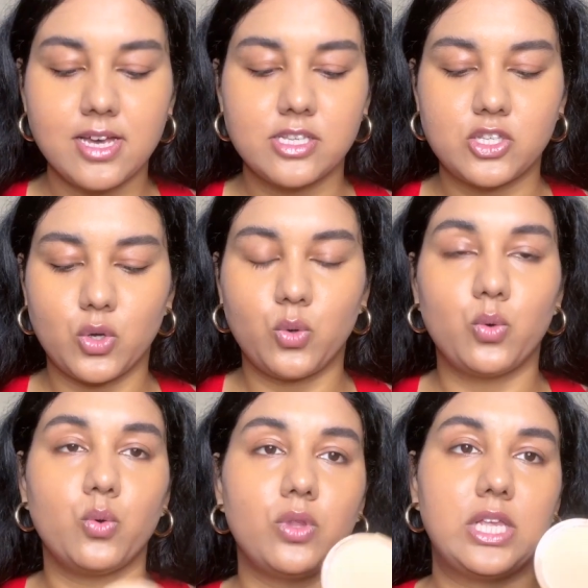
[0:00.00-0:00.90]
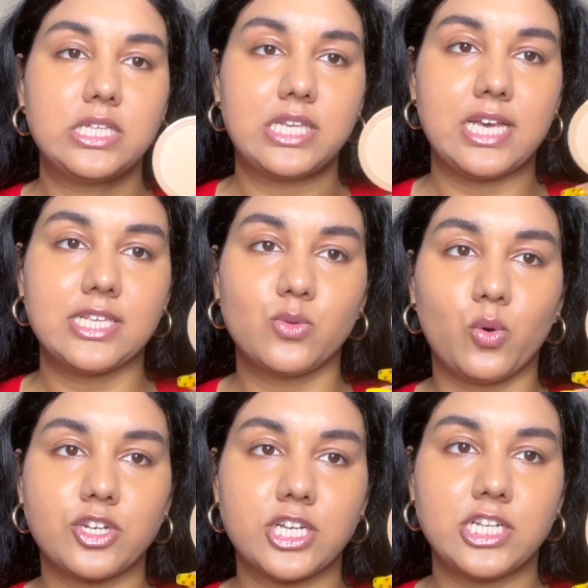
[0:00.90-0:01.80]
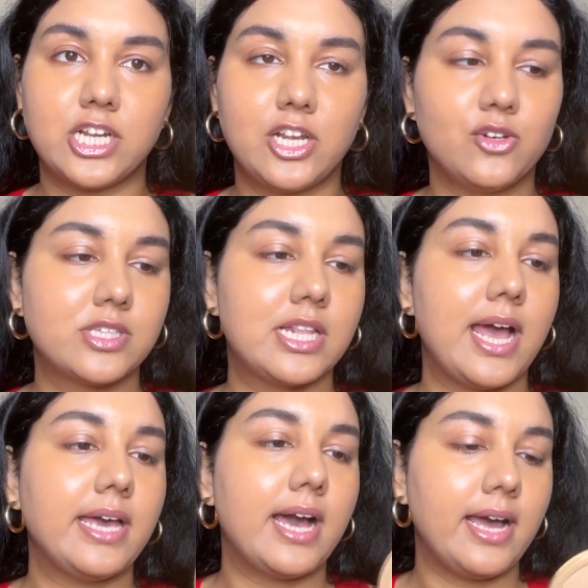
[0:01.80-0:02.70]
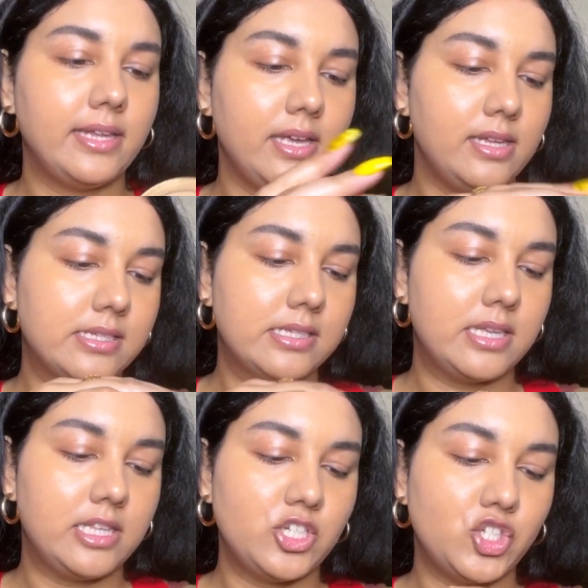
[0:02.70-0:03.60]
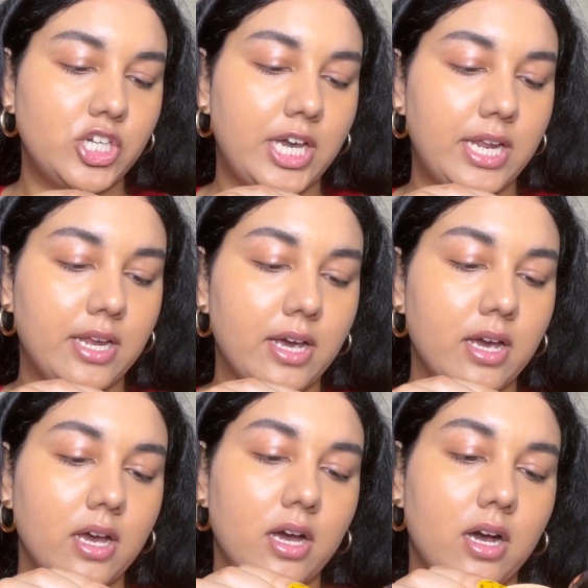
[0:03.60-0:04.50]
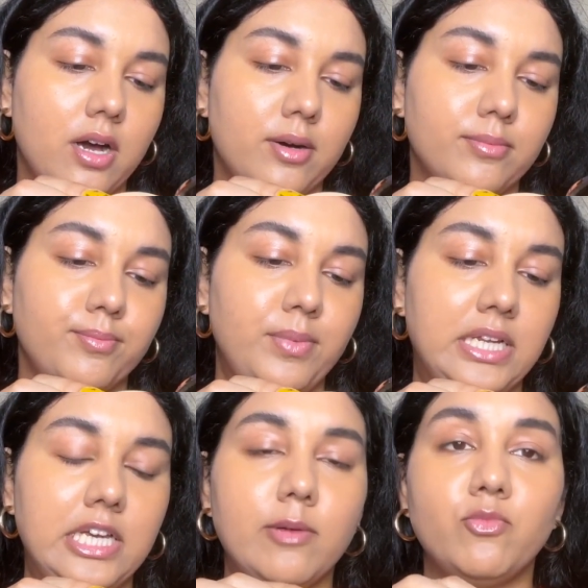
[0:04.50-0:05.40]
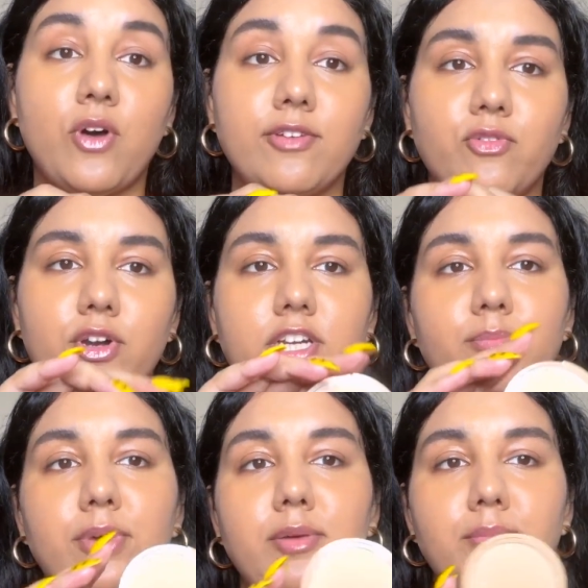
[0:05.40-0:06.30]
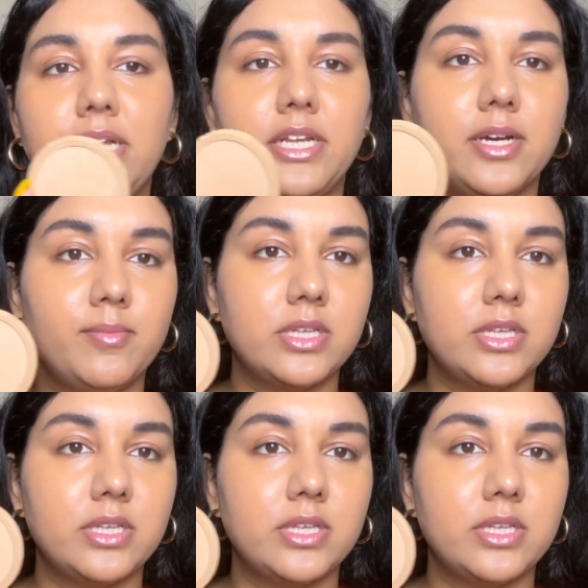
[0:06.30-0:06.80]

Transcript: So this is what it looks like. I think this is in the shade medium, 140p medium.